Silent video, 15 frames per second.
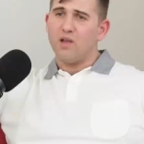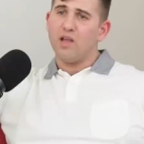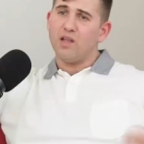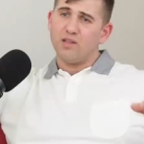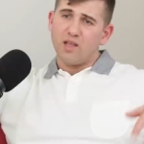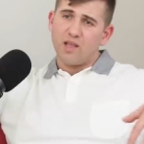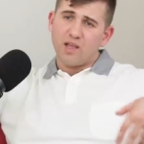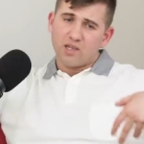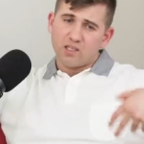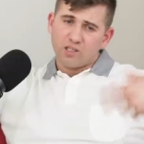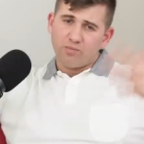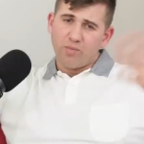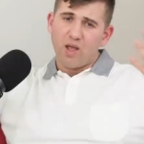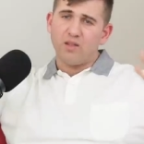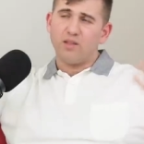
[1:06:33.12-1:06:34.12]
and they
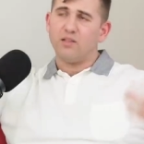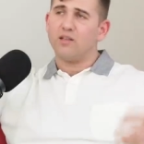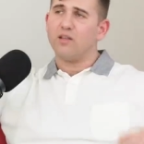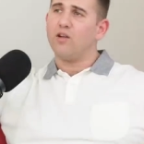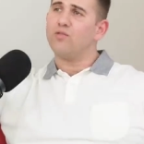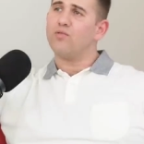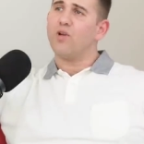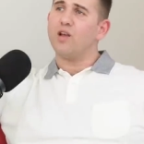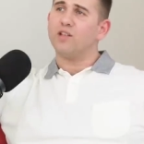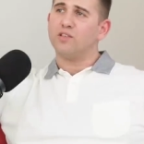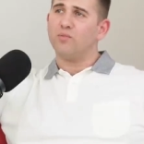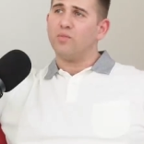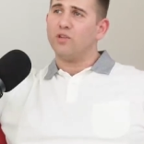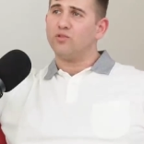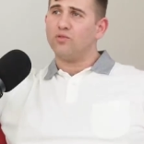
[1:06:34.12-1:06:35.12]
expanded the
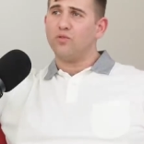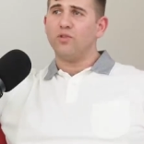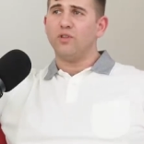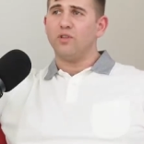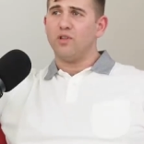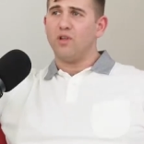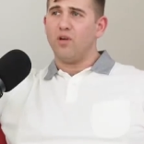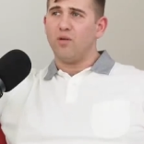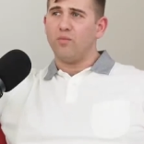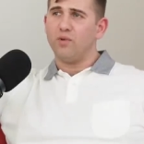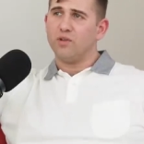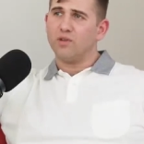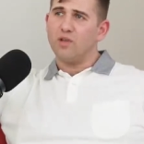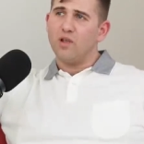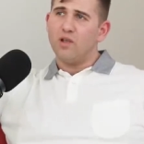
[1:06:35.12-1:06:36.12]
horizon by joining the
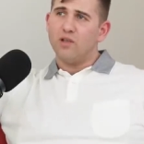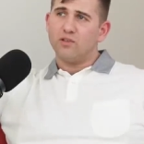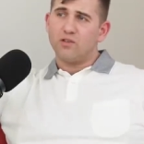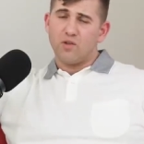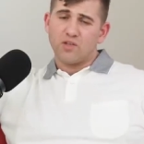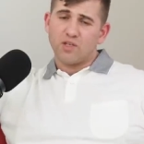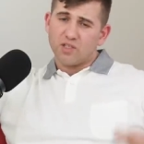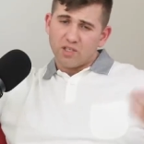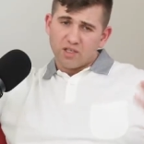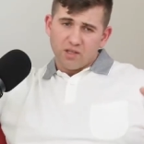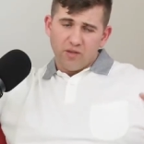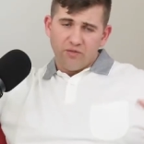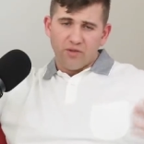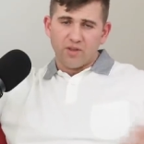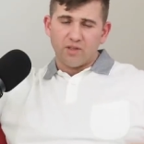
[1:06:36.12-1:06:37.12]
army. So it's a
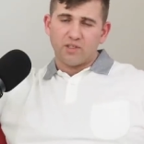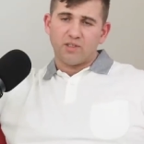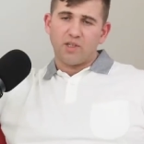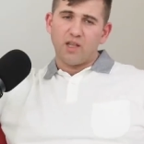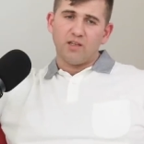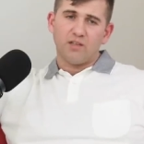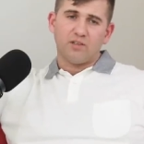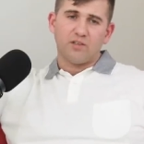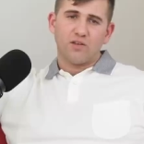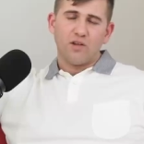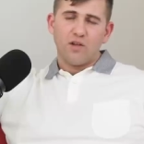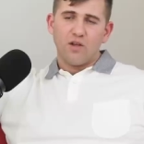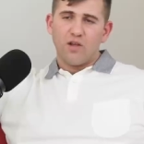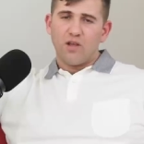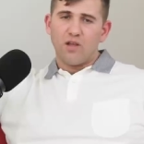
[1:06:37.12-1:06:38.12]
significant stage
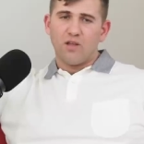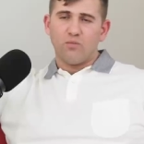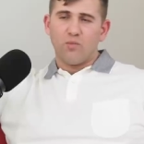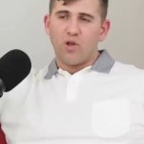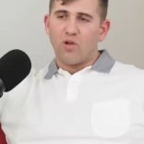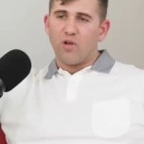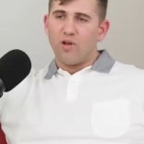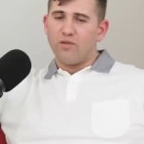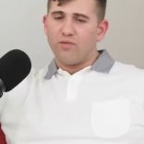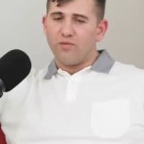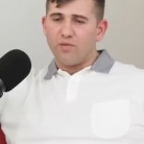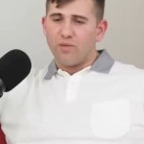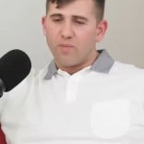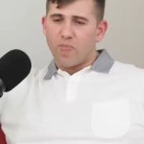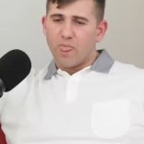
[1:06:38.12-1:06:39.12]
in my
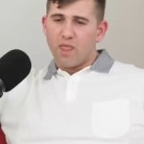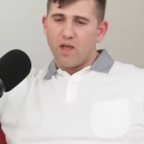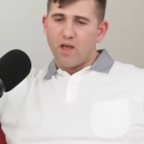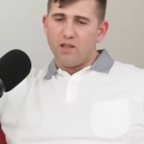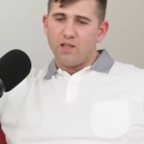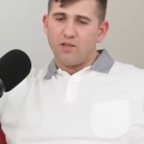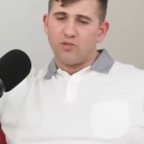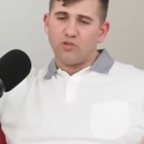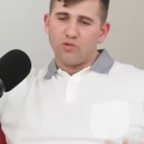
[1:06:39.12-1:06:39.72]
life. And then